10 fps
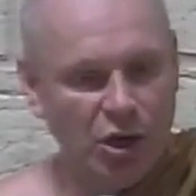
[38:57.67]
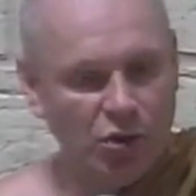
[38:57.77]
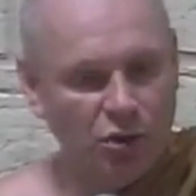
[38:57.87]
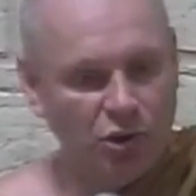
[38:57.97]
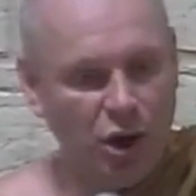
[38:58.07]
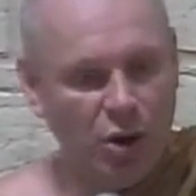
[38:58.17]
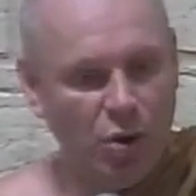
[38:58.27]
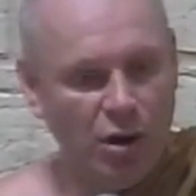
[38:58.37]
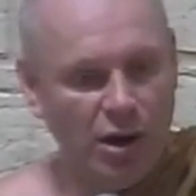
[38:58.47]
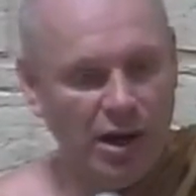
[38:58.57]
to
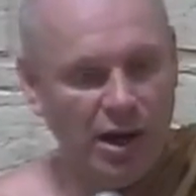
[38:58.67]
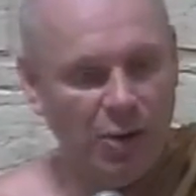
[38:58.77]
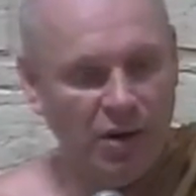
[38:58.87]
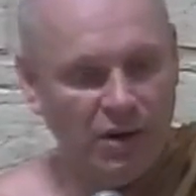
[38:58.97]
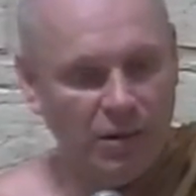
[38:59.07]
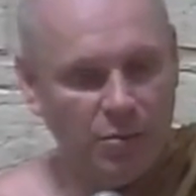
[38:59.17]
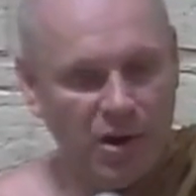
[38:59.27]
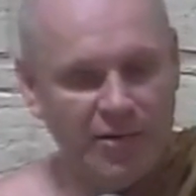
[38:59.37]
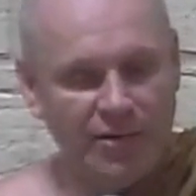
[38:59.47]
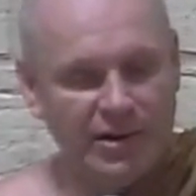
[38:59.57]
know whether the
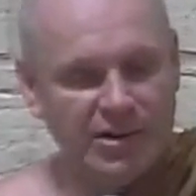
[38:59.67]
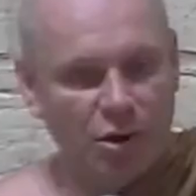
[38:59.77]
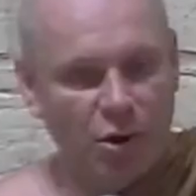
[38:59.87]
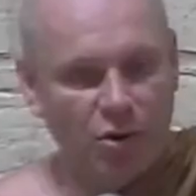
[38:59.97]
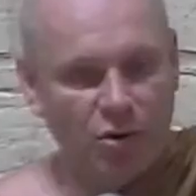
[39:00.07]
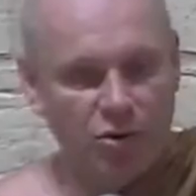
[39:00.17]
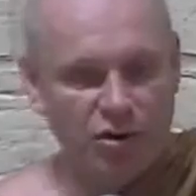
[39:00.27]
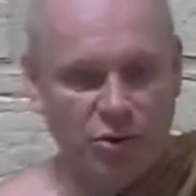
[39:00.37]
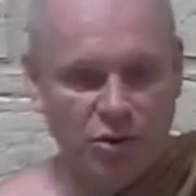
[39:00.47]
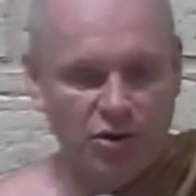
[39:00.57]
breath is long or
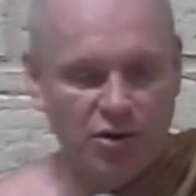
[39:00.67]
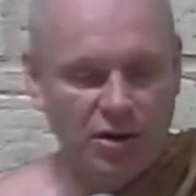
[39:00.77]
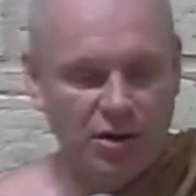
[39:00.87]
short.